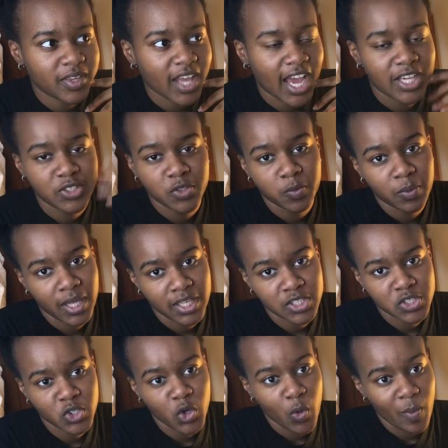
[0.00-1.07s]
I do plan
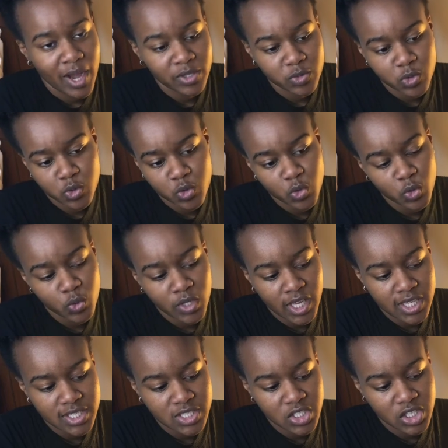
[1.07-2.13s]
to go back to school
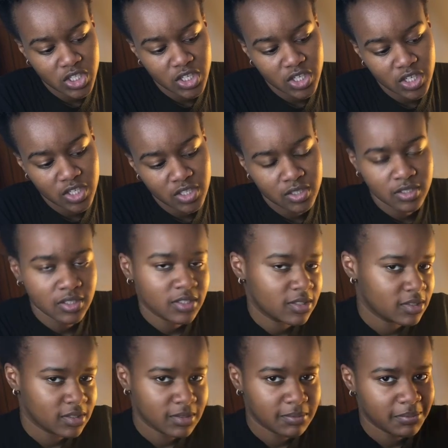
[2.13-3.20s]
next year,
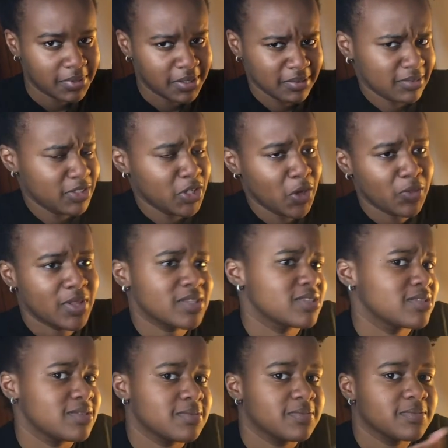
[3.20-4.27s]
but you know,
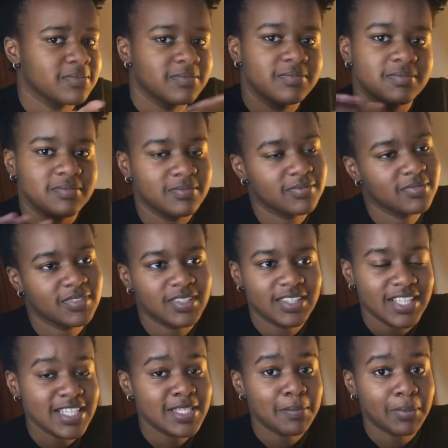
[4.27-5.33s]
that's
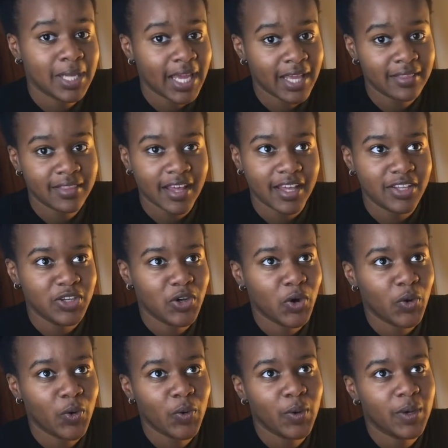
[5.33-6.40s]
a plan that, you know,